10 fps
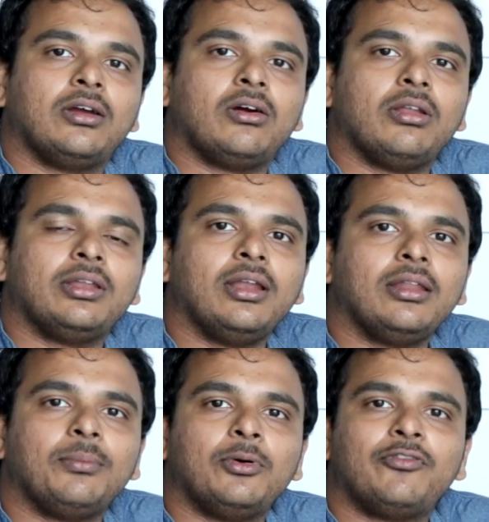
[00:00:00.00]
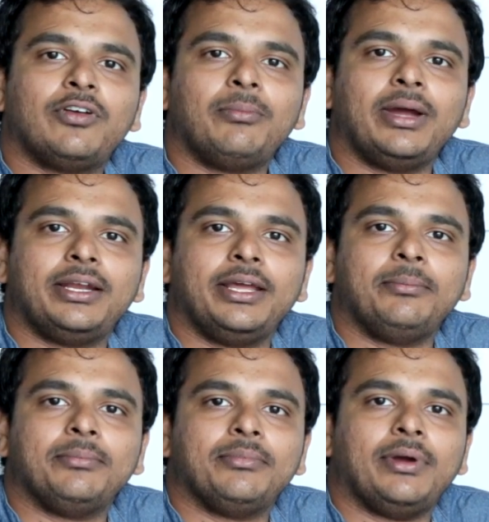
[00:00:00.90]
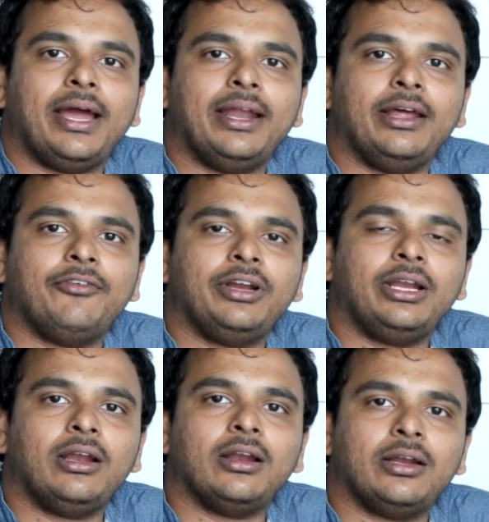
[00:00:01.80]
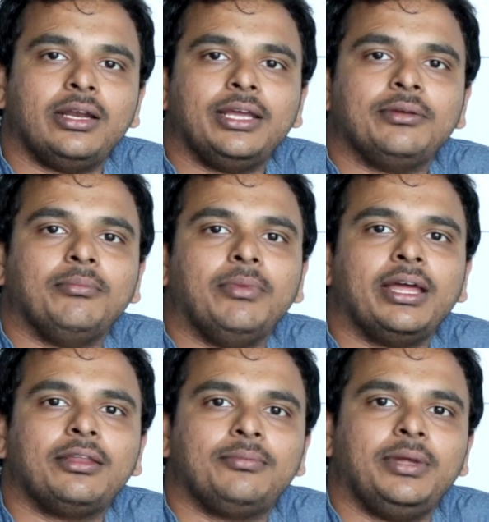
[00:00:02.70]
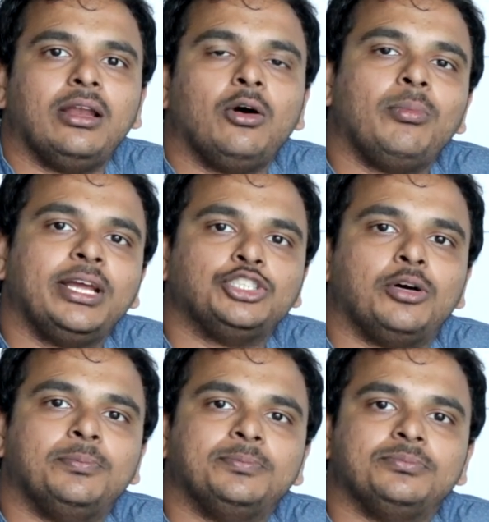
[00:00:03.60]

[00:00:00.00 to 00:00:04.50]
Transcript: Constant support from my team and everyday learning makes me love my job.